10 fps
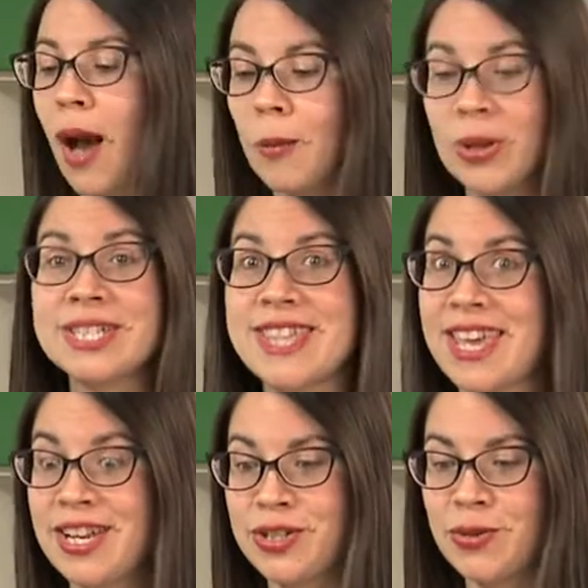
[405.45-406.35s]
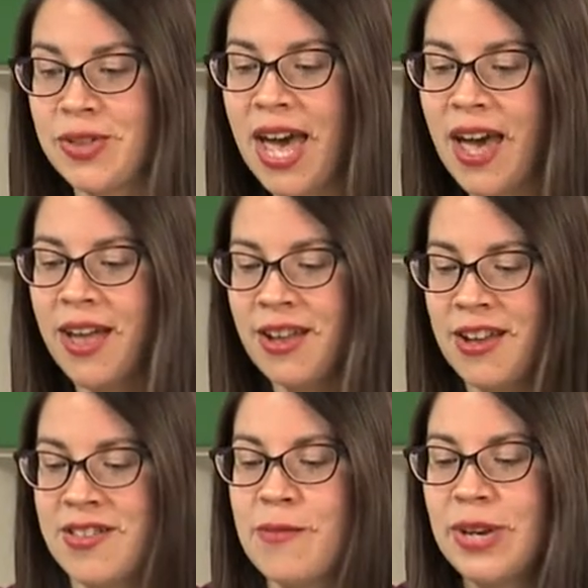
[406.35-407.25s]
Once they can do that,
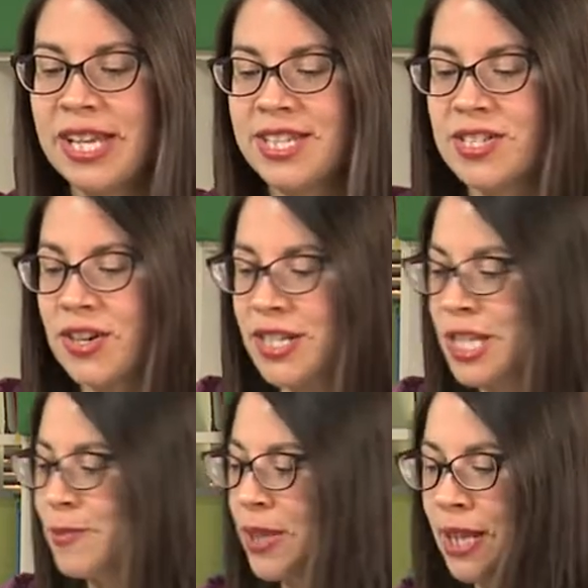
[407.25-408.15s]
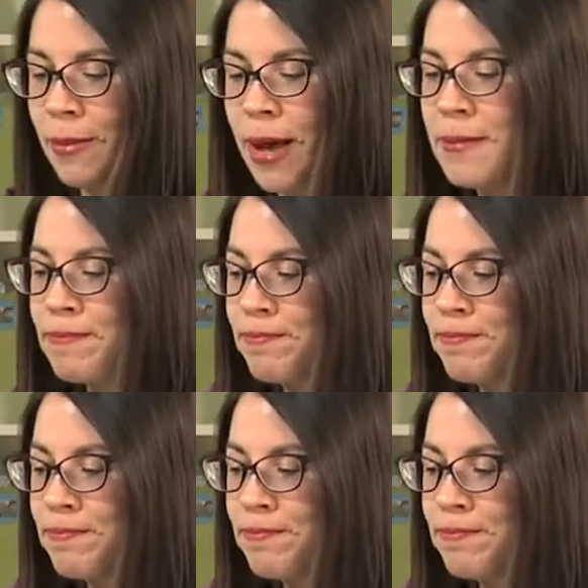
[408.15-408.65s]
then we can start to split them up